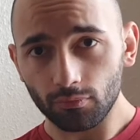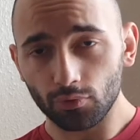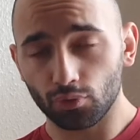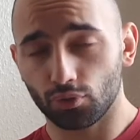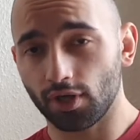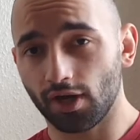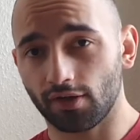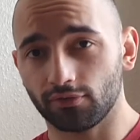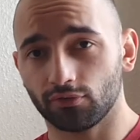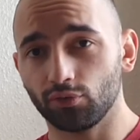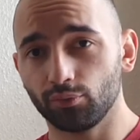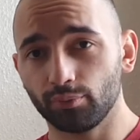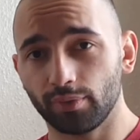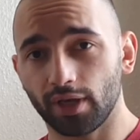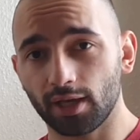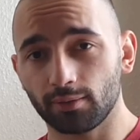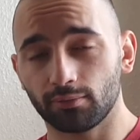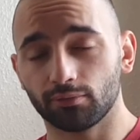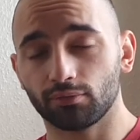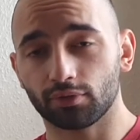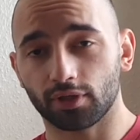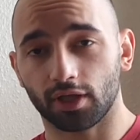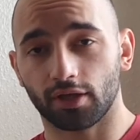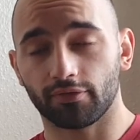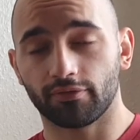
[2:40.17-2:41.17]
you have to be able
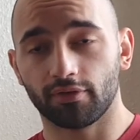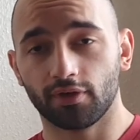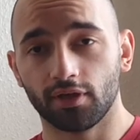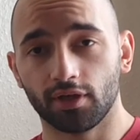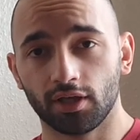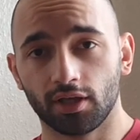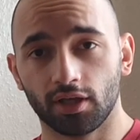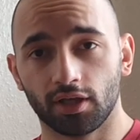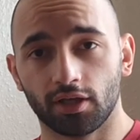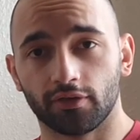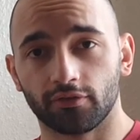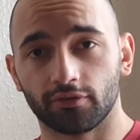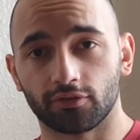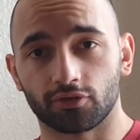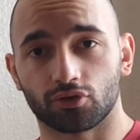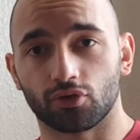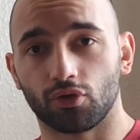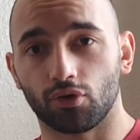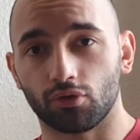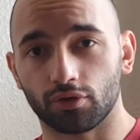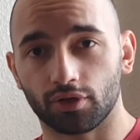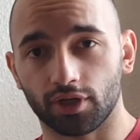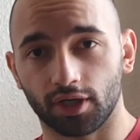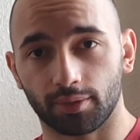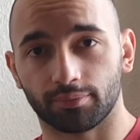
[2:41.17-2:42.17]
to have
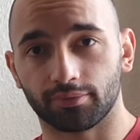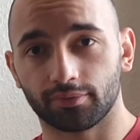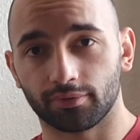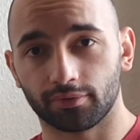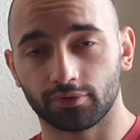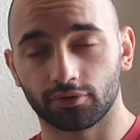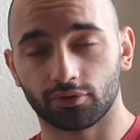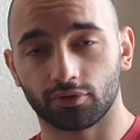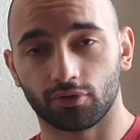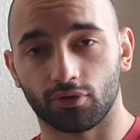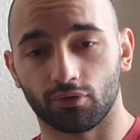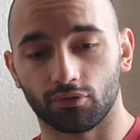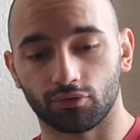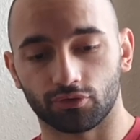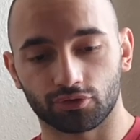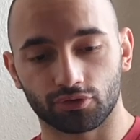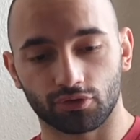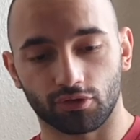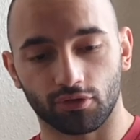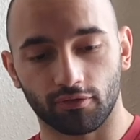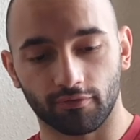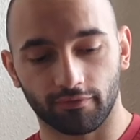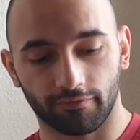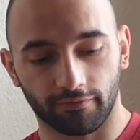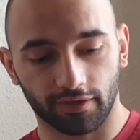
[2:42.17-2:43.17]
strong grips. So
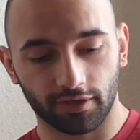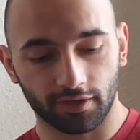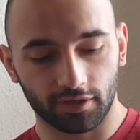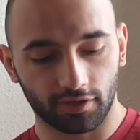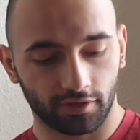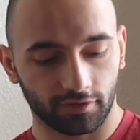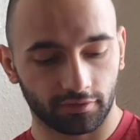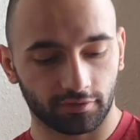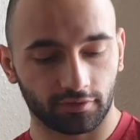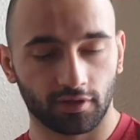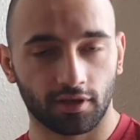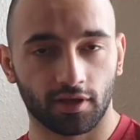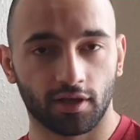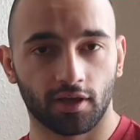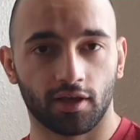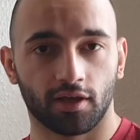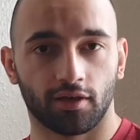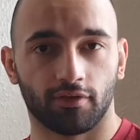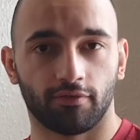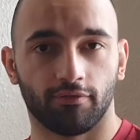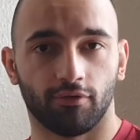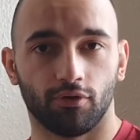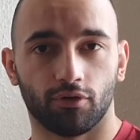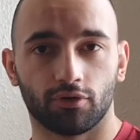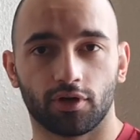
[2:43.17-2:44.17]
strong fingers,
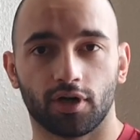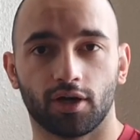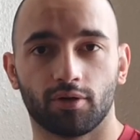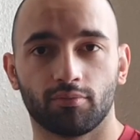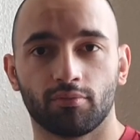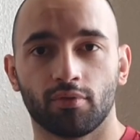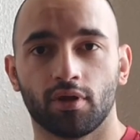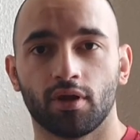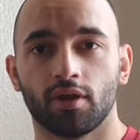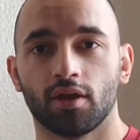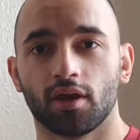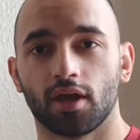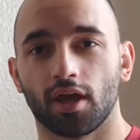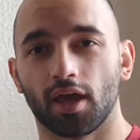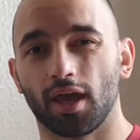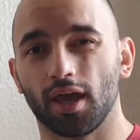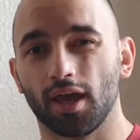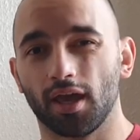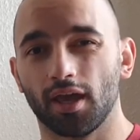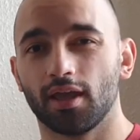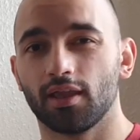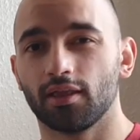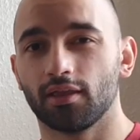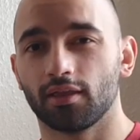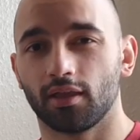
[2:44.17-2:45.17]
forearm
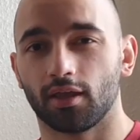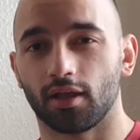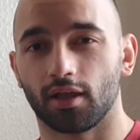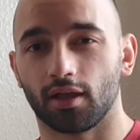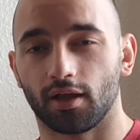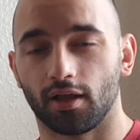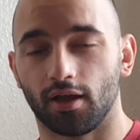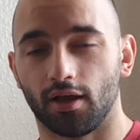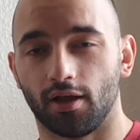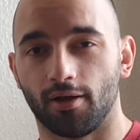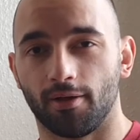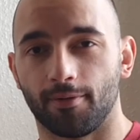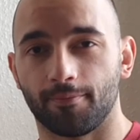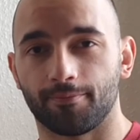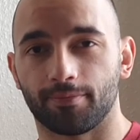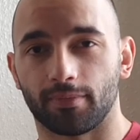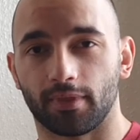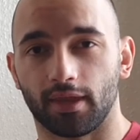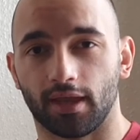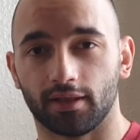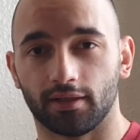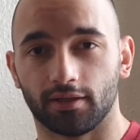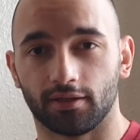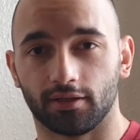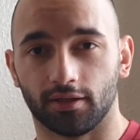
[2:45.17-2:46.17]
and
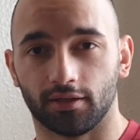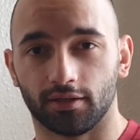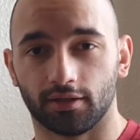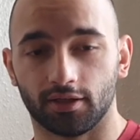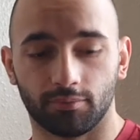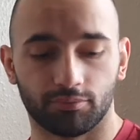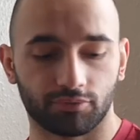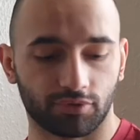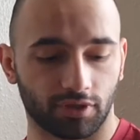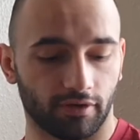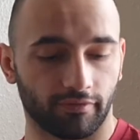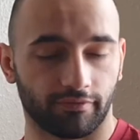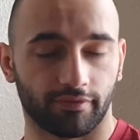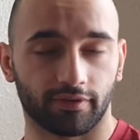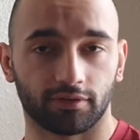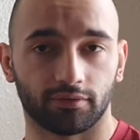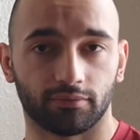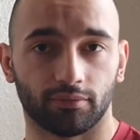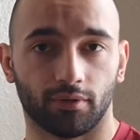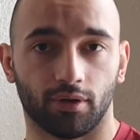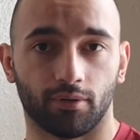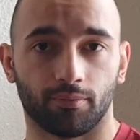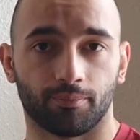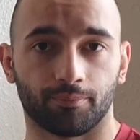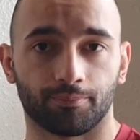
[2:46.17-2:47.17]
the grip strength as
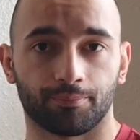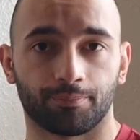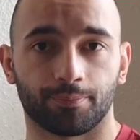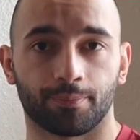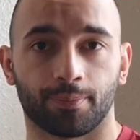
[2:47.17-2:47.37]
well.